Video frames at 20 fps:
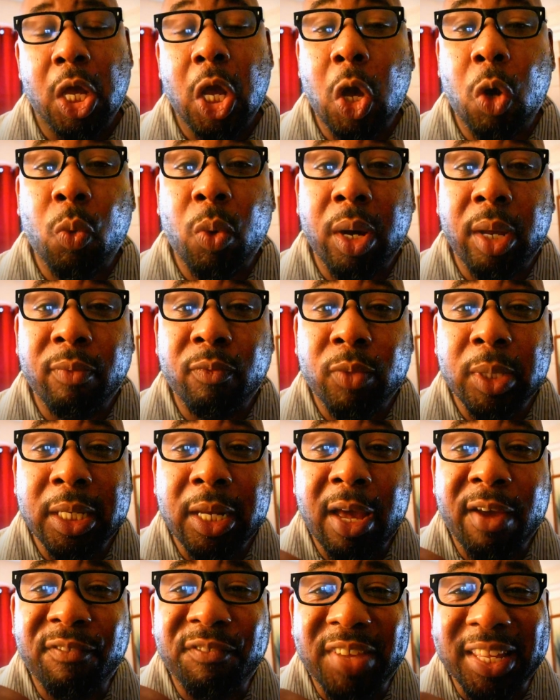a woman
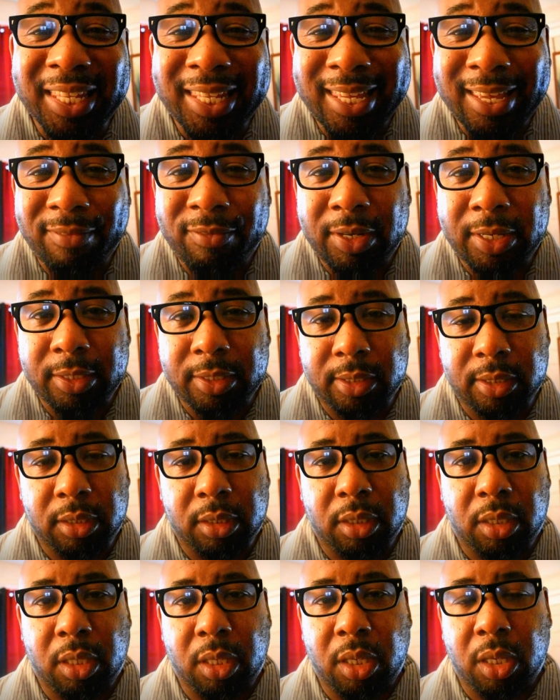of forgiveness,
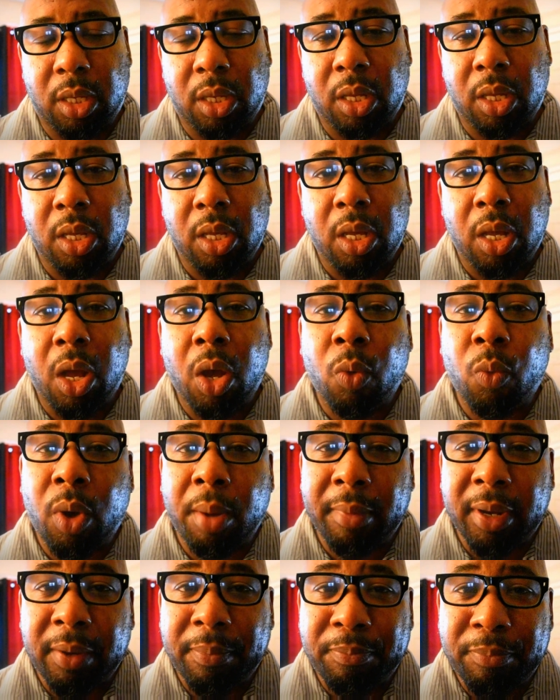a
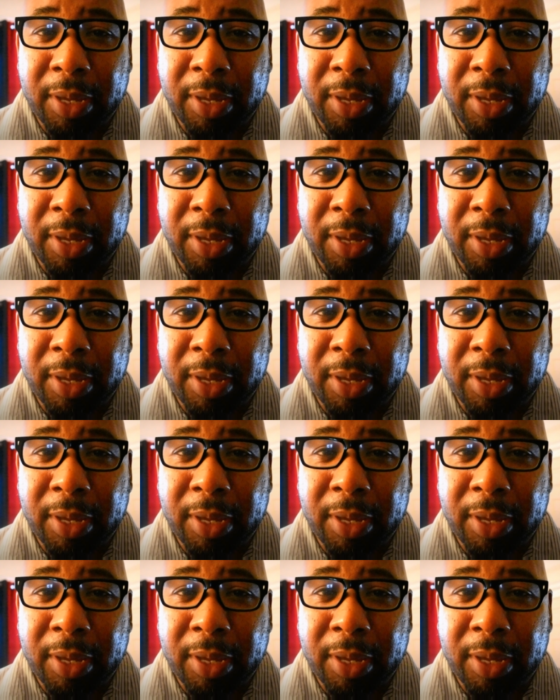woman of